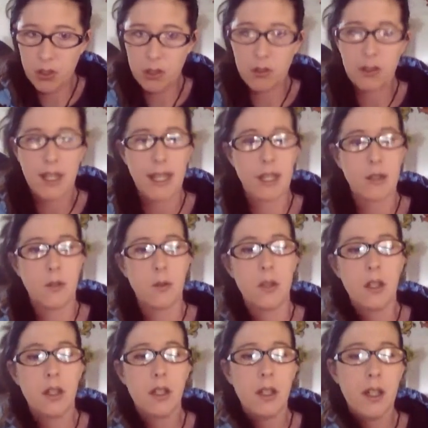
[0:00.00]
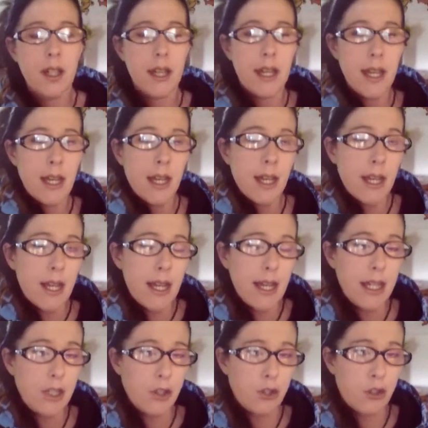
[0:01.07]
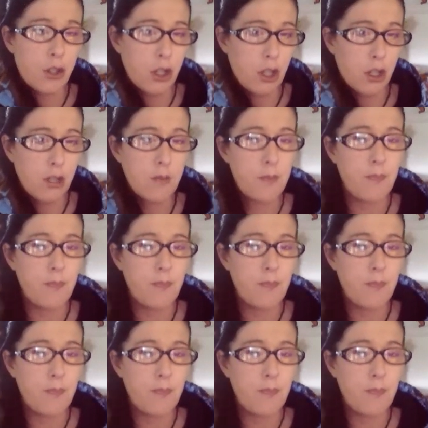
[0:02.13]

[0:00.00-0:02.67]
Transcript: Tegu in your shirt